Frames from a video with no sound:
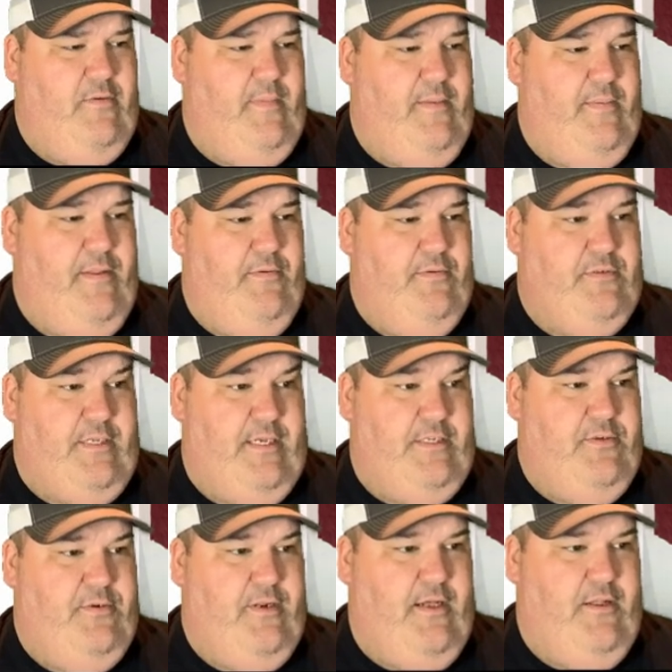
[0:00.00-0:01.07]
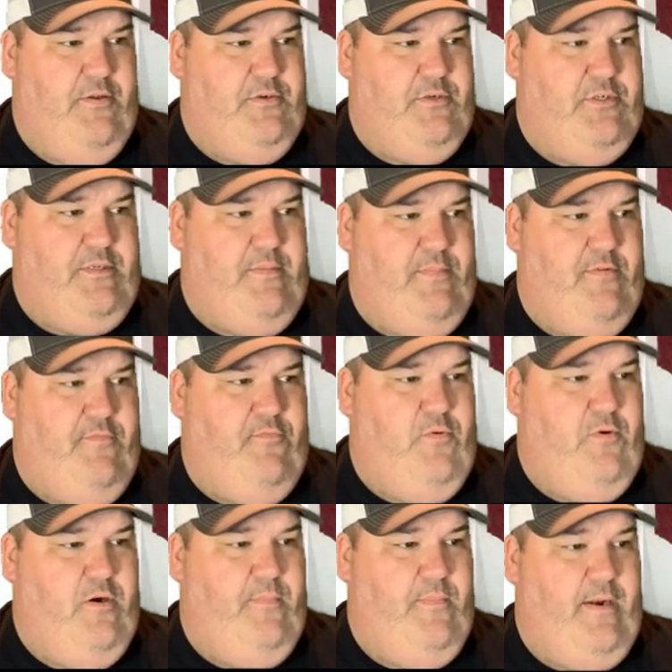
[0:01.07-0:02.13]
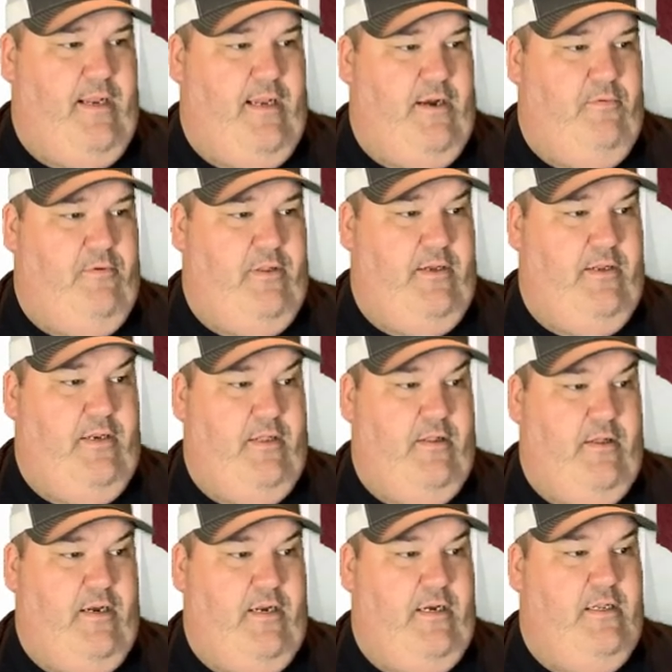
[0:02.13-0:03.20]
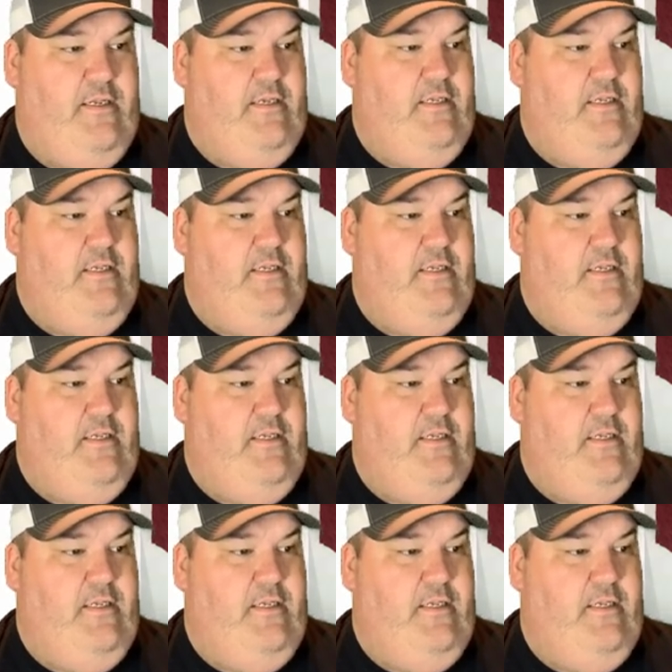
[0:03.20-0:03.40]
maybe it was like two dollars or something for it, but I got a really good deal on it.